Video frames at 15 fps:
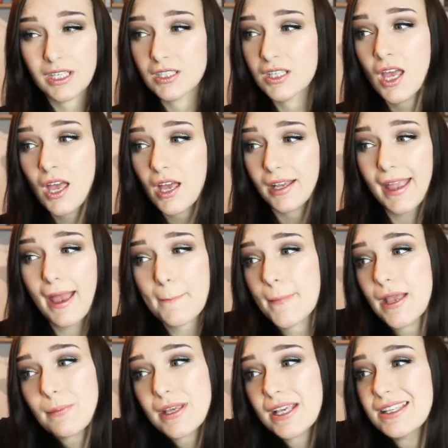And again,
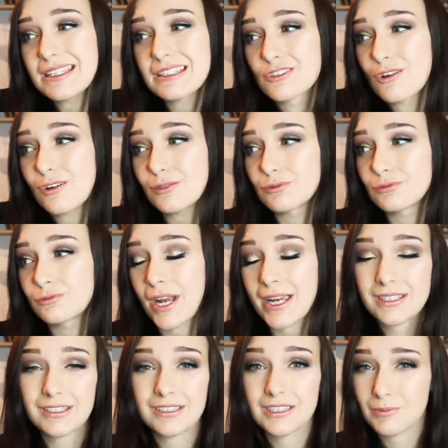maybe he's not
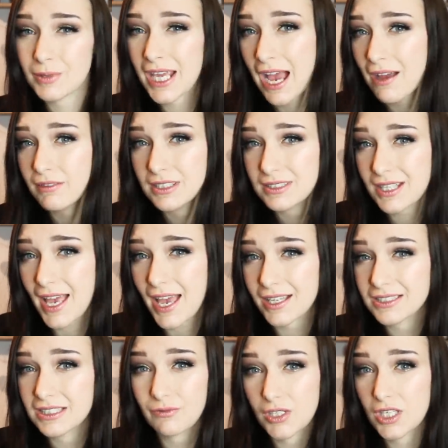ready to be having sex
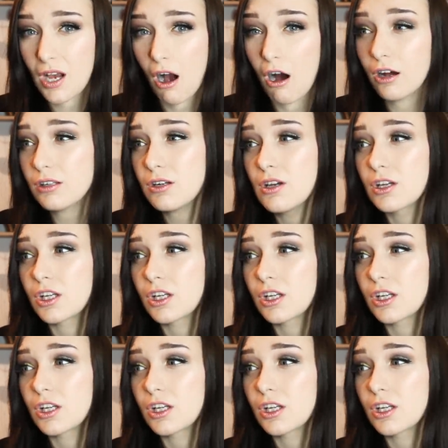if he can't